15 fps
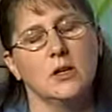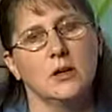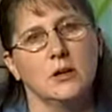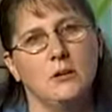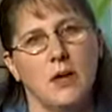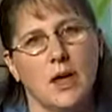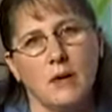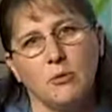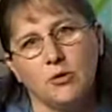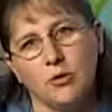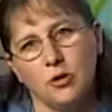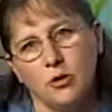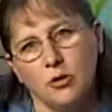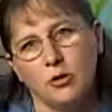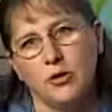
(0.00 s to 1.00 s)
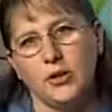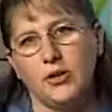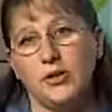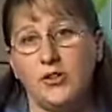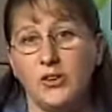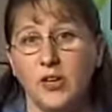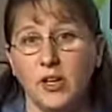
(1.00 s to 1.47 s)
able to hold a
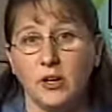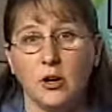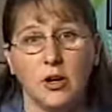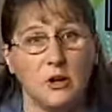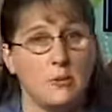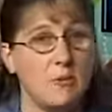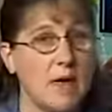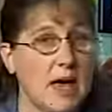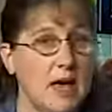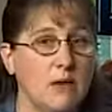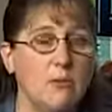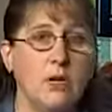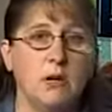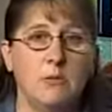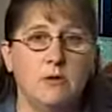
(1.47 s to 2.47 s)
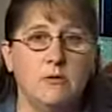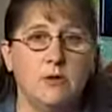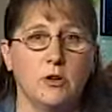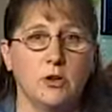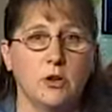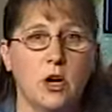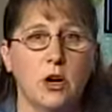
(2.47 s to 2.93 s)
sit on a mat maybe
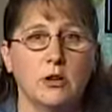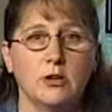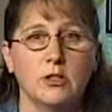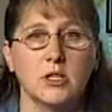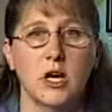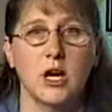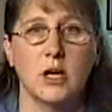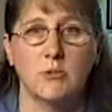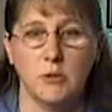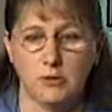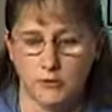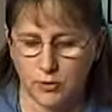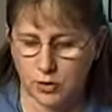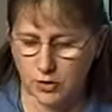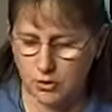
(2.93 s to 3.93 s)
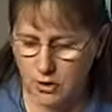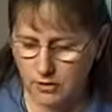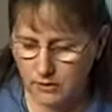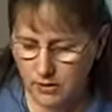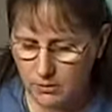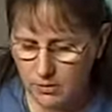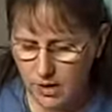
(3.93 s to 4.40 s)
for a longer time before you
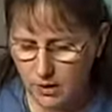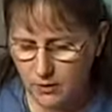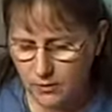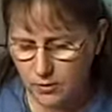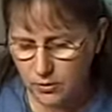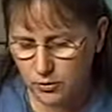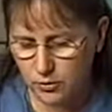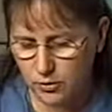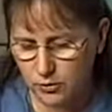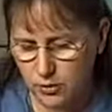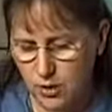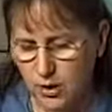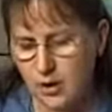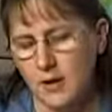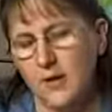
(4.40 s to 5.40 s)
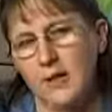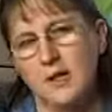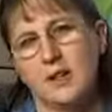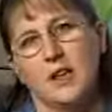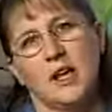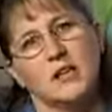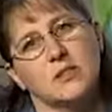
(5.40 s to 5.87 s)
give them their food,
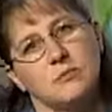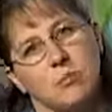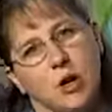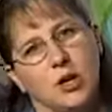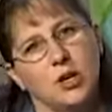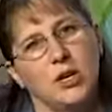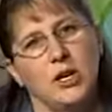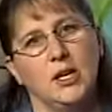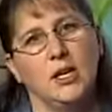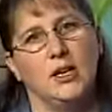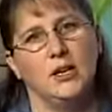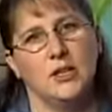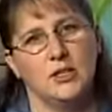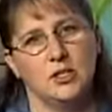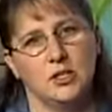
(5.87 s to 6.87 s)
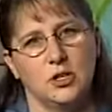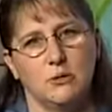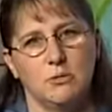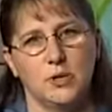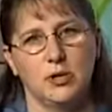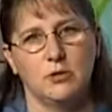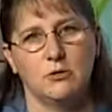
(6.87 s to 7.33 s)
less barking, less
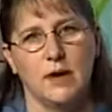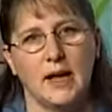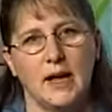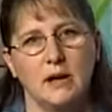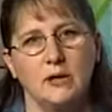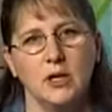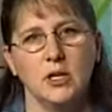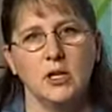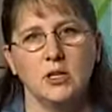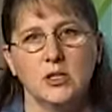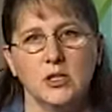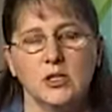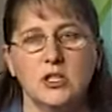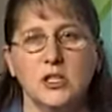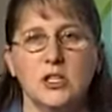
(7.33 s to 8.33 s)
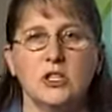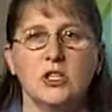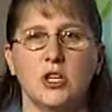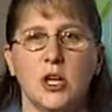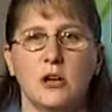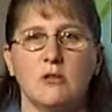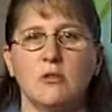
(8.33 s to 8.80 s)
jumping around, just in
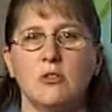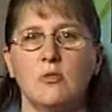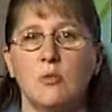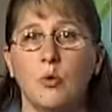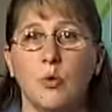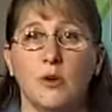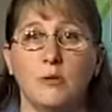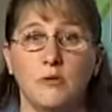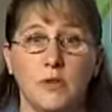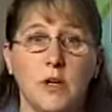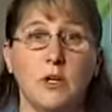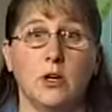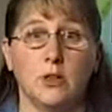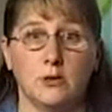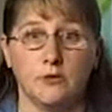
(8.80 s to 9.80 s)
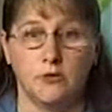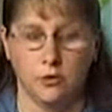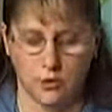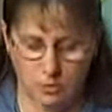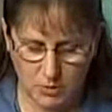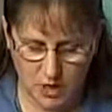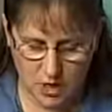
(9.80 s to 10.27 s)
general, more feed on the
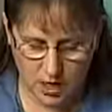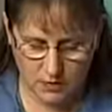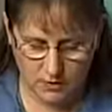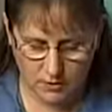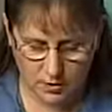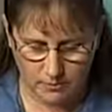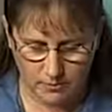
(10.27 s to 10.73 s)
floor behavior.